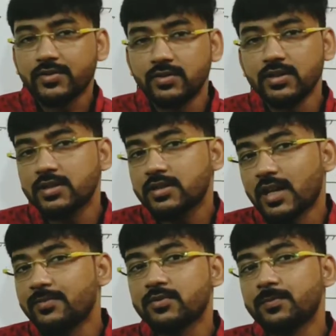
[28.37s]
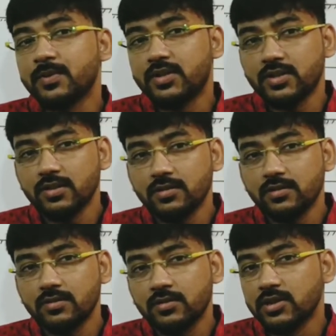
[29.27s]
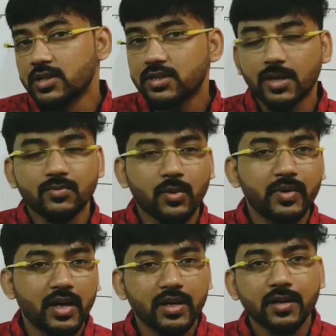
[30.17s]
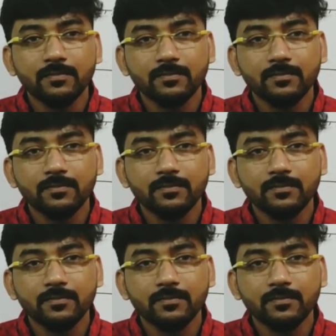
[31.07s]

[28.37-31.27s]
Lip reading: these types of picture, these types of diagram